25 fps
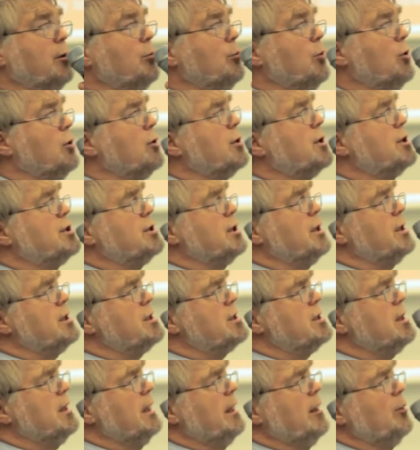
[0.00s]
mortgages,
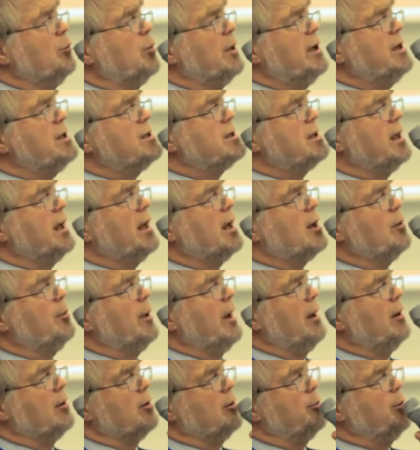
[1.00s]
please think
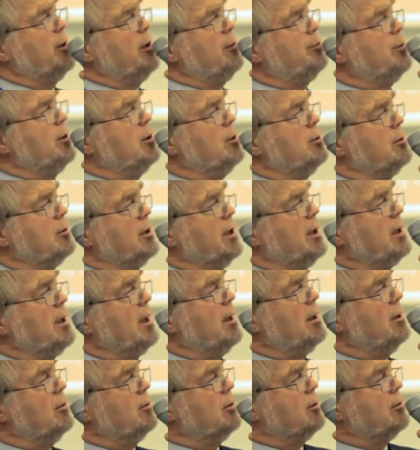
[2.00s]
about the people who are in
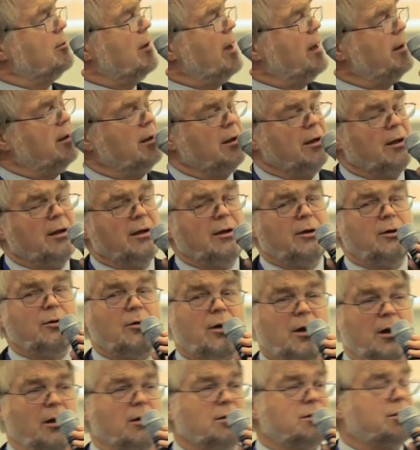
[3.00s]
yellow and red who
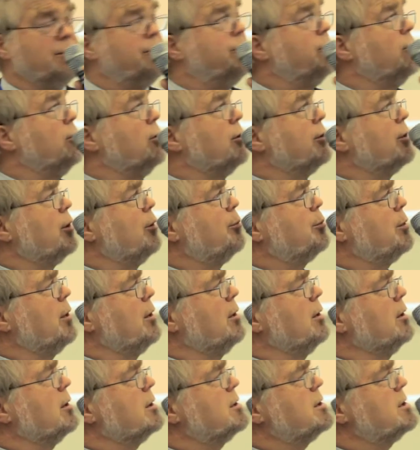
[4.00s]
can't afford your
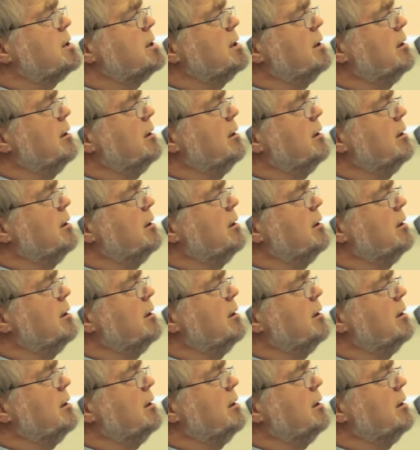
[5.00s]
products.